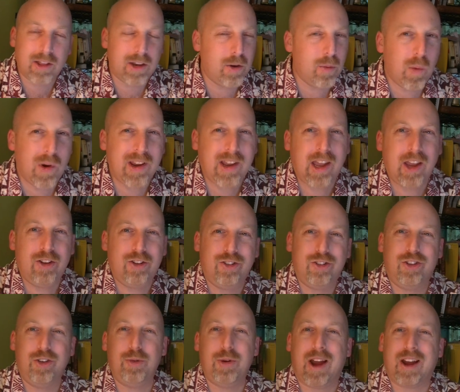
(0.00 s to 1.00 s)
And in one case,
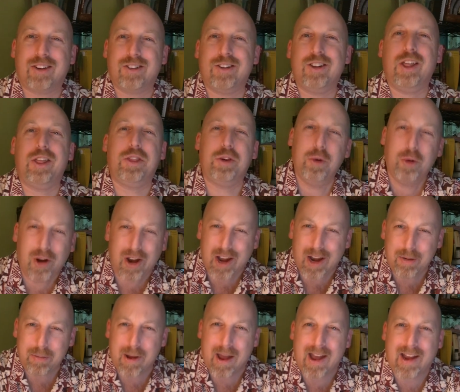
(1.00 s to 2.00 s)
she actually threw her
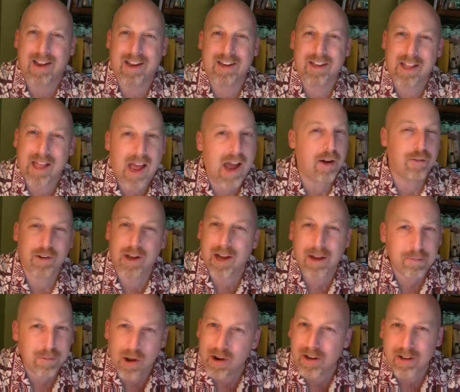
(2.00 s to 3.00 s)
head back and laughed.
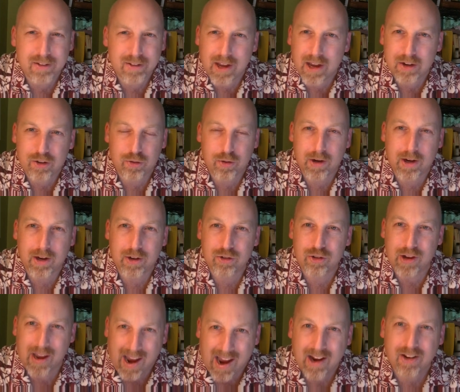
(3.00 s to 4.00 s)
I'm not exaggerating.
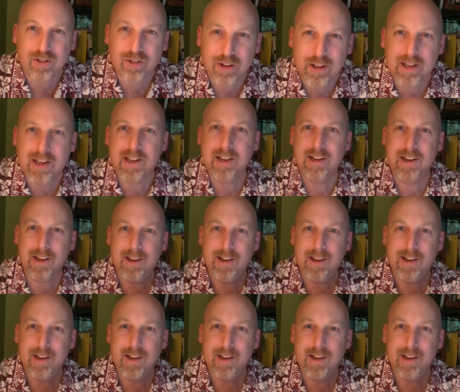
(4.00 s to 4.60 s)
She actually,